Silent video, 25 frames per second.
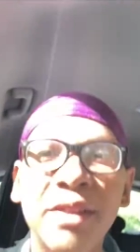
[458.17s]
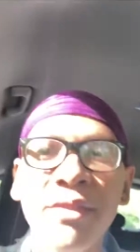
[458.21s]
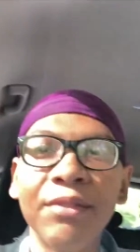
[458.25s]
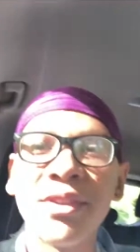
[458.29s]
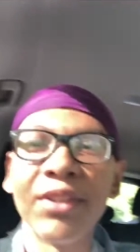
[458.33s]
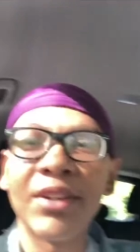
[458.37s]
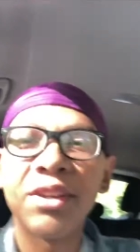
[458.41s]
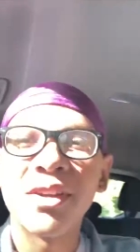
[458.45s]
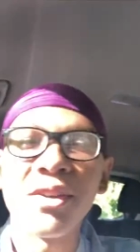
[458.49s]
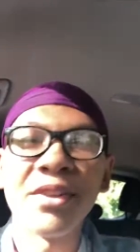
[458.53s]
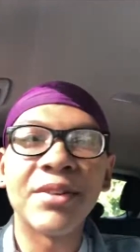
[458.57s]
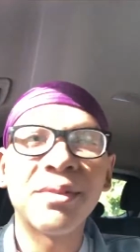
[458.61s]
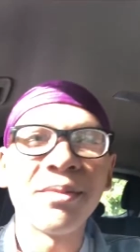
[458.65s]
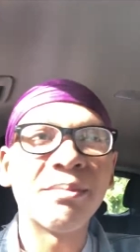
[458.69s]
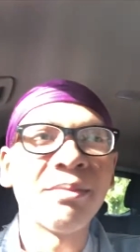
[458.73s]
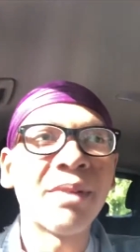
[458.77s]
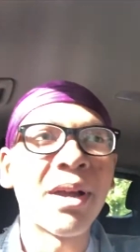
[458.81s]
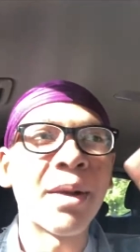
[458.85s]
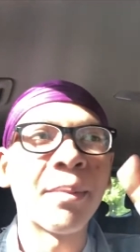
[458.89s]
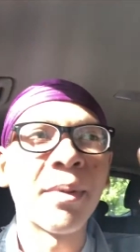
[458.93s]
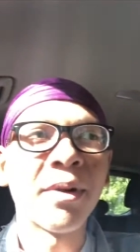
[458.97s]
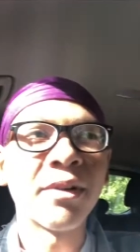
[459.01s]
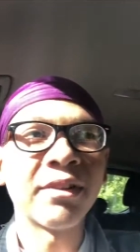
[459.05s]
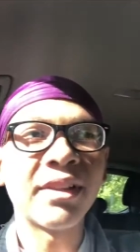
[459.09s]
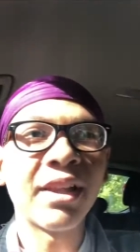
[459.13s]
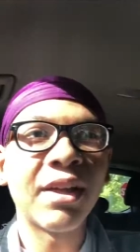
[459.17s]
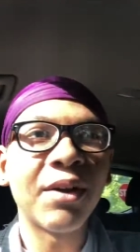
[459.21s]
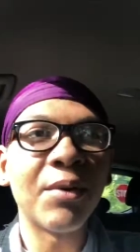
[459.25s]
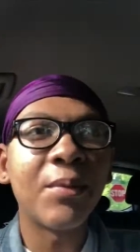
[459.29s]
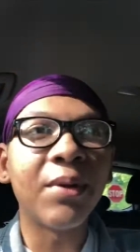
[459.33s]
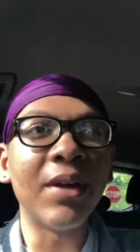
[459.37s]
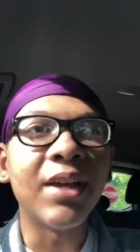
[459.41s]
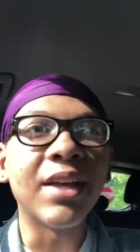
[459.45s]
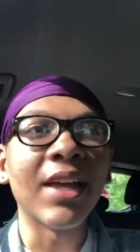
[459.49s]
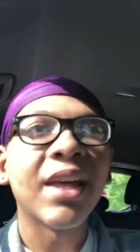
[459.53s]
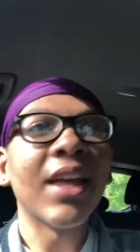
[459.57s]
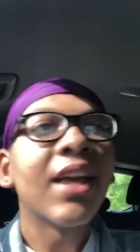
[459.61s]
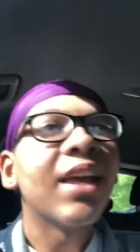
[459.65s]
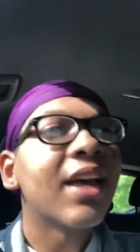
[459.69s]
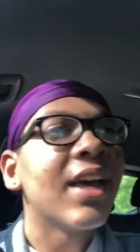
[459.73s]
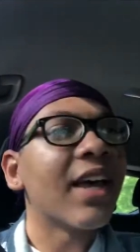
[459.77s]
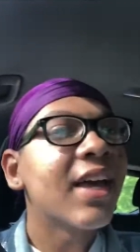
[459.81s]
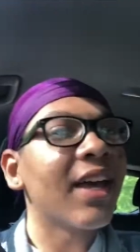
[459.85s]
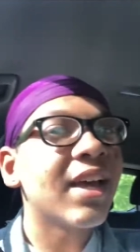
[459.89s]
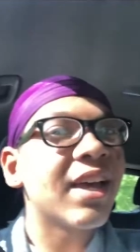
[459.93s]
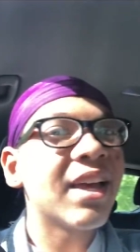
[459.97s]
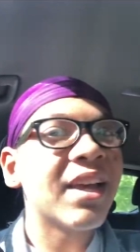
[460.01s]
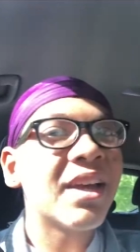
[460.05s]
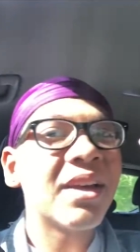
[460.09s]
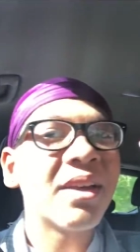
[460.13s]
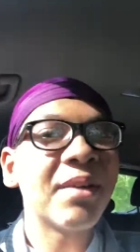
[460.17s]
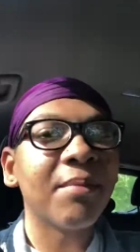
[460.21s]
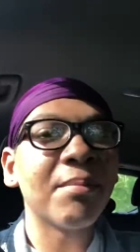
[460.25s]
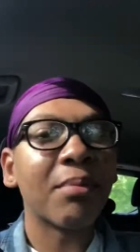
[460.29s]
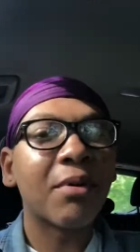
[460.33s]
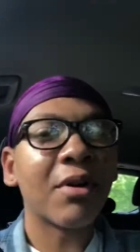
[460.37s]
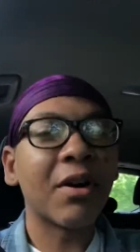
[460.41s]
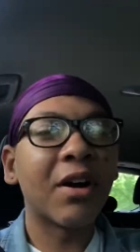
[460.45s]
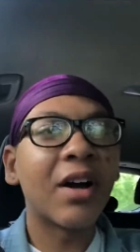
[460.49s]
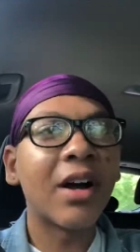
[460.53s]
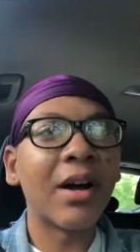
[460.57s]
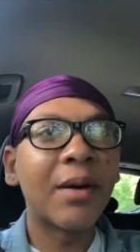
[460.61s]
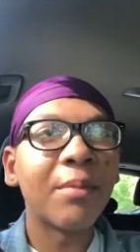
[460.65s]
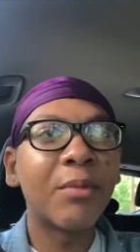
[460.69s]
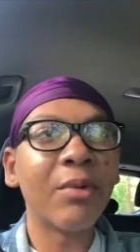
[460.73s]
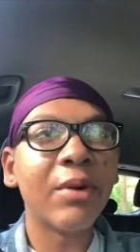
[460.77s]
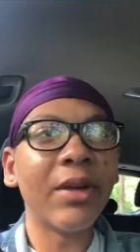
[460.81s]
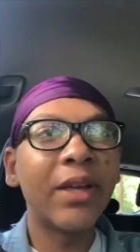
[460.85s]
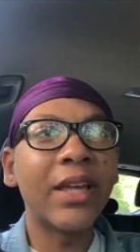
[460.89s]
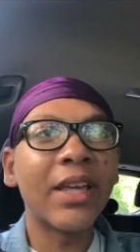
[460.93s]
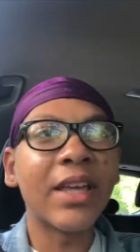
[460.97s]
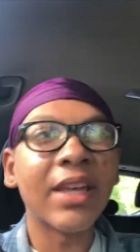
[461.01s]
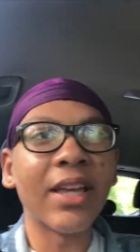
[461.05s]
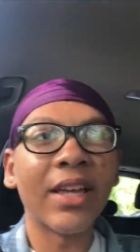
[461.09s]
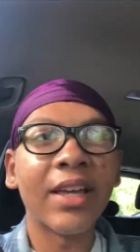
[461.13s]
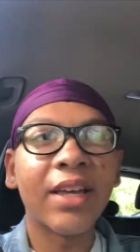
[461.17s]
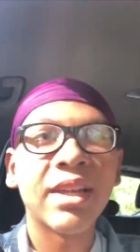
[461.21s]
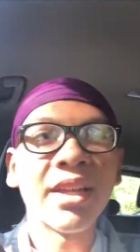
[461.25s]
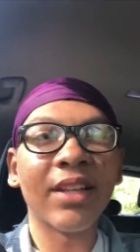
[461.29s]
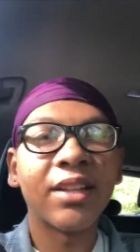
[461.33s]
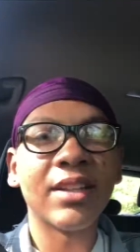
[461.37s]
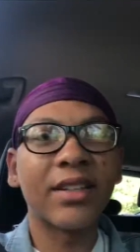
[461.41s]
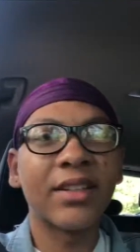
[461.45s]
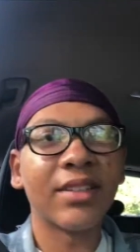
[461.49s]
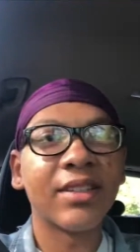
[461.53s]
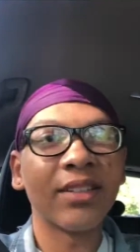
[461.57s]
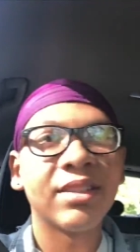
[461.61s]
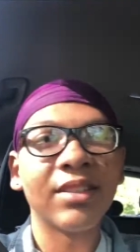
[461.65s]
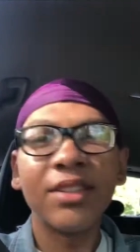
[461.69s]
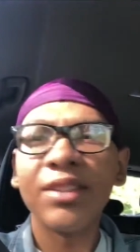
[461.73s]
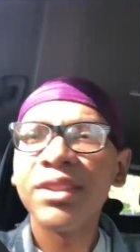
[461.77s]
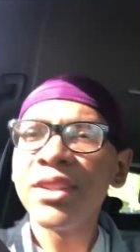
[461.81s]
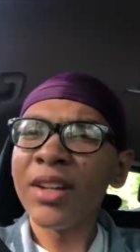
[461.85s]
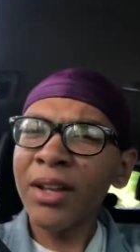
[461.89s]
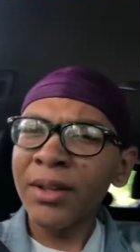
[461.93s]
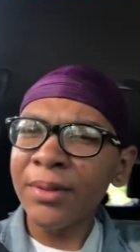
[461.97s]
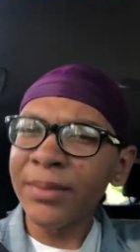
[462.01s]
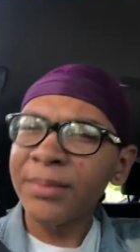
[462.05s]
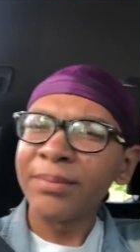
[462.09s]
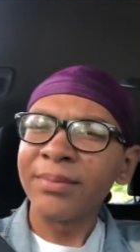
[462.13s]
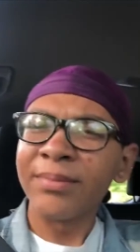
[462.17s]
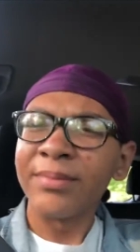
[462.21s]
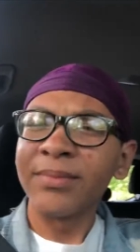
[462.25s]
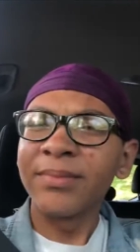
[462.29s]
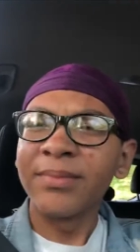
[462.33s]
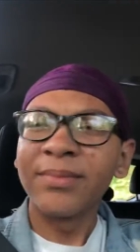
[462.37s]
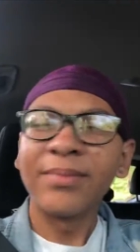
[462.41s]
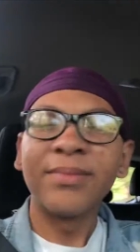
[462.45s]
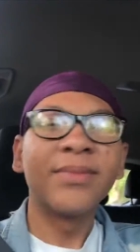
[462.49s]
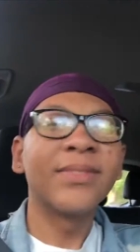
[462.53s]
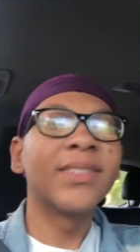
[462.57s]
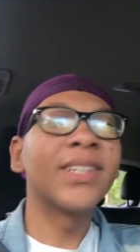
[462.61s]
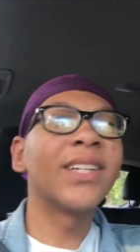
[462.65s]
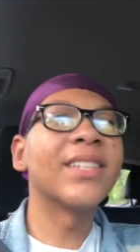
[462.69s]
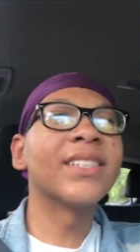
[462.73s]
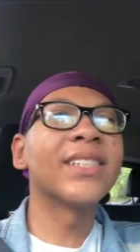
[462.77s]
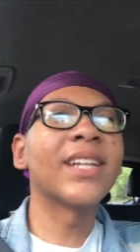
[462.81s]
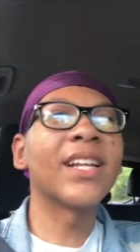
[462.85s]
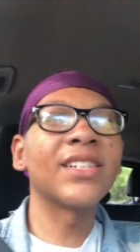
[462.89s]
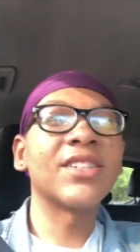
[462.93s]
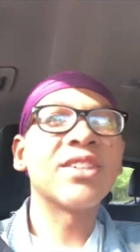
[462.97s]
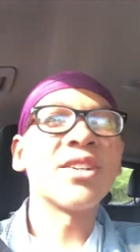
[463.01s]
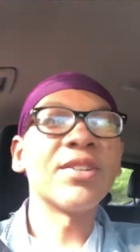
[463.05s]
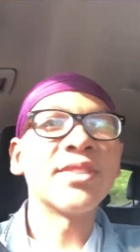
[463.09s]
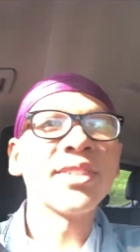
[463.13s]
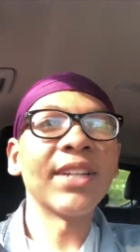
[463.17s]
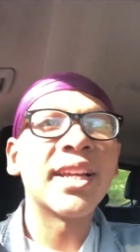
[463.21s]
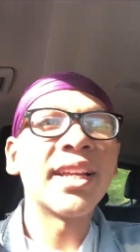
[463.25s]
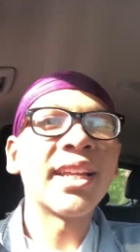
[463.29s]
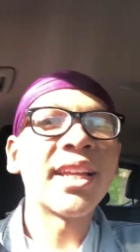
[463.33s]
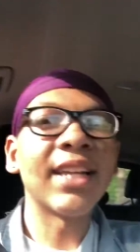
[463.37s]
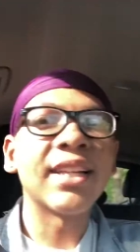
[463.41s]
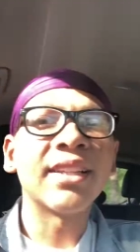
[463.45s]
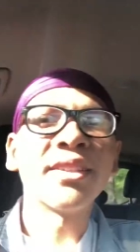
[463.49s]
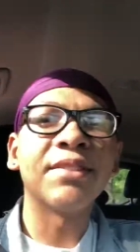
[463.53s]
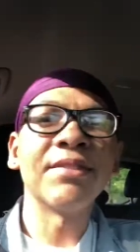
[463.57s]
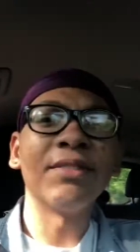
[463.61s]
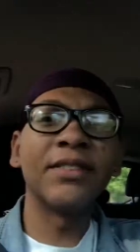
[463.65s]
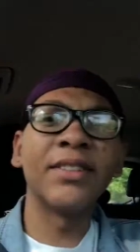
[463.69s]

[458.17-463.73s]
of, you know, my birthday week and Prom week and, you know, because I told y'all, like,